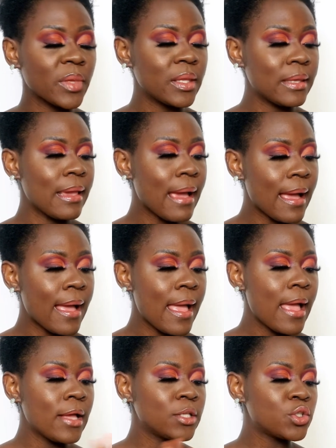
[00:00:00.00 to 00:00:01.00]
yeah,
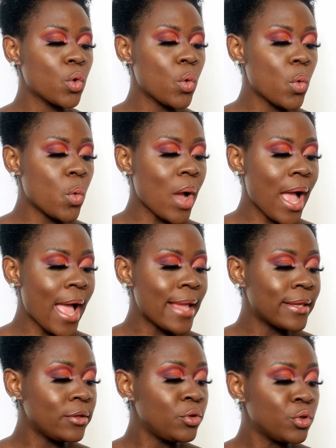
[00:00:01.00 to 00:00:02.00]
so
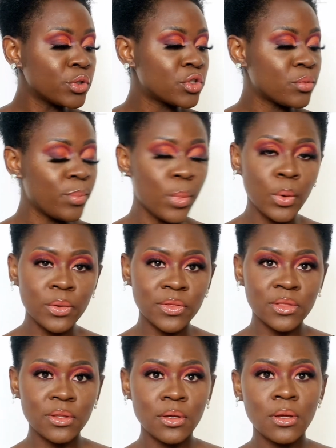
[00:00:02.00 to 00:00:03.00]
I used both
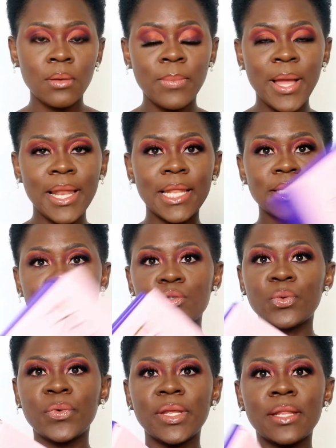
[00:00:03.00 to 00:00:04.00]
palettes
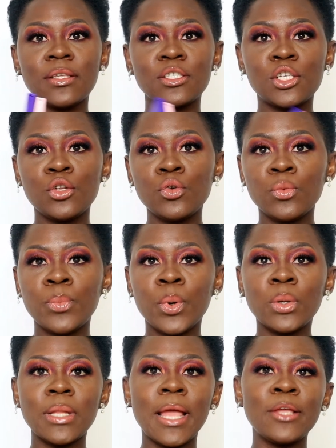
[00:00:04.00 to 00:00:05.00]
to create this look,
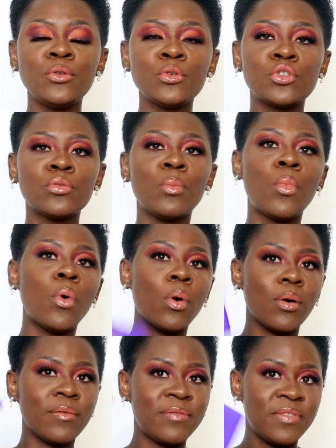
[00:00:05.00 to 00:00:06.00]
but I used more
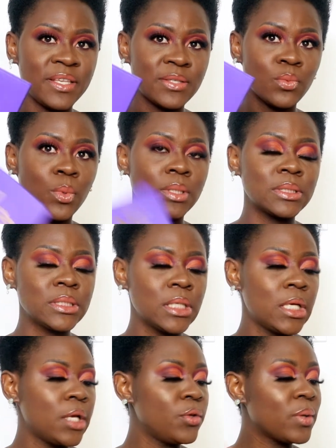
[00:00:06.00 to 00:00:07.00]
of this one.
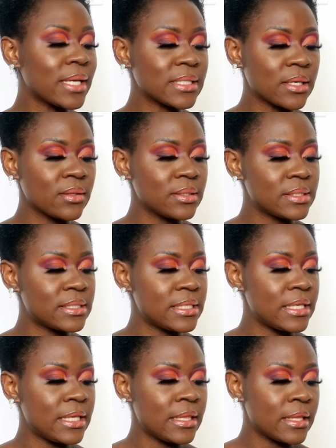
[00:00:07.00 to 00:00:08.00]
You guys are gonna
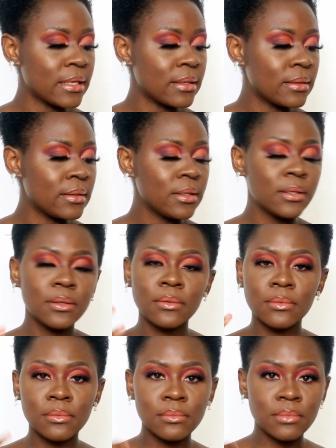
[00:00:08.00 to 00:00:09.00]
see in the
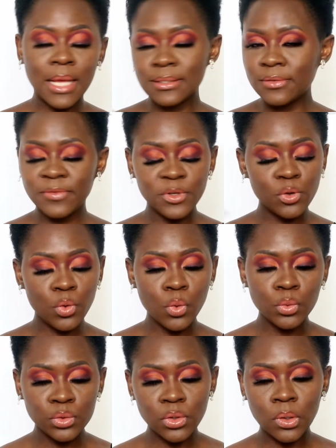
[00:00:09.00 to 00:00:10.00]
as the video
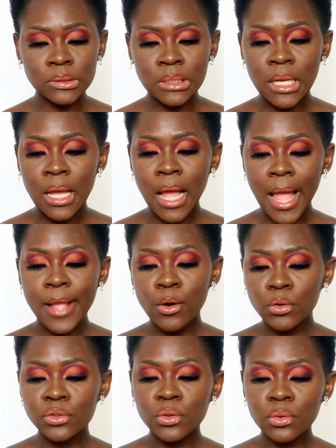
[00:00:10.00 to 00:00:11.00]
goes on. I
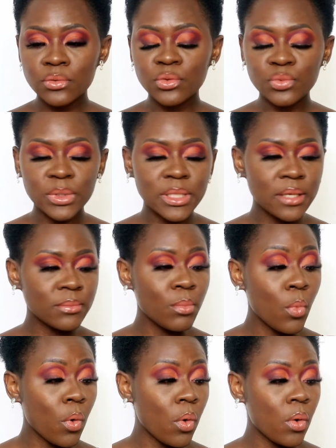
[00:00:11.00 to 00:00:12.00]
also
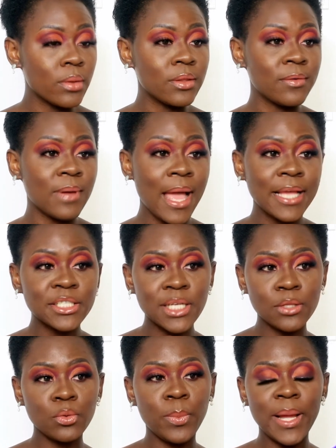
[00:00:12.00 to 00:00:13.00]
concentrated more on the
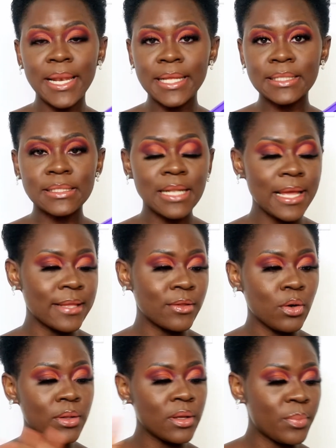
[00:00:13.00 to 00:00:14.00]
eyeshadow palette, like
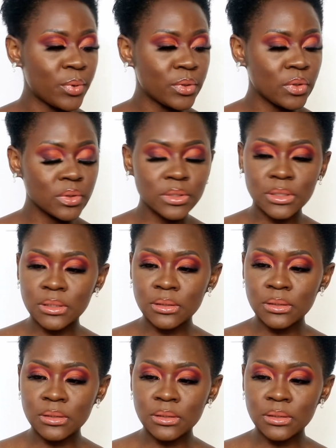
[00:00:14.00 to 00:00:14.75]
the other products,